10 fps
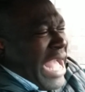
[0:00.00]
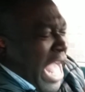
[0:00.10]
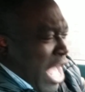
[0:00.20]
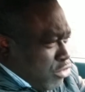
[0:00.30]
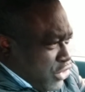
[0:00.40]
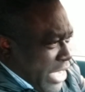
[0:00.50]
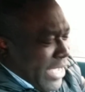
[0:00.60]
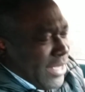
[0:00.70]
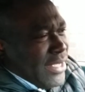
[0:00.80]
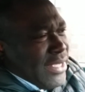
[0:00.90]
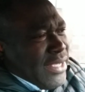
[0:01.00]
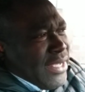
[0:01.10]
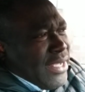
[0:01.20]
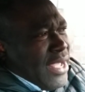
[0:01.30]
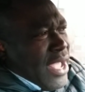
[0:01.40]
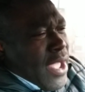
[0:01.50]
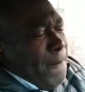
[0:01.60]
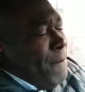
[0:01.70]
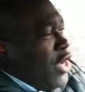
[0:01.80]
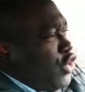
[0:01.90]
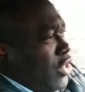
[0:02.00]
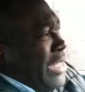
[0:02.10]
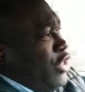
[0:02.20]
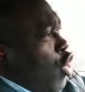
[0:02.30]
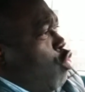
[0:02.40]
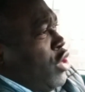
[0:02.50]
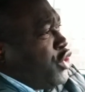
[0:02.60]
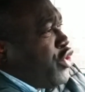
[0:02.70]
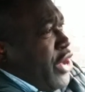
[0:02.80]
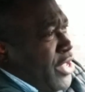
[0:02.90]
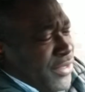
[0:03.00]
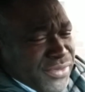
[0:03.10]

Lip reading: outside, make sure that your windscreen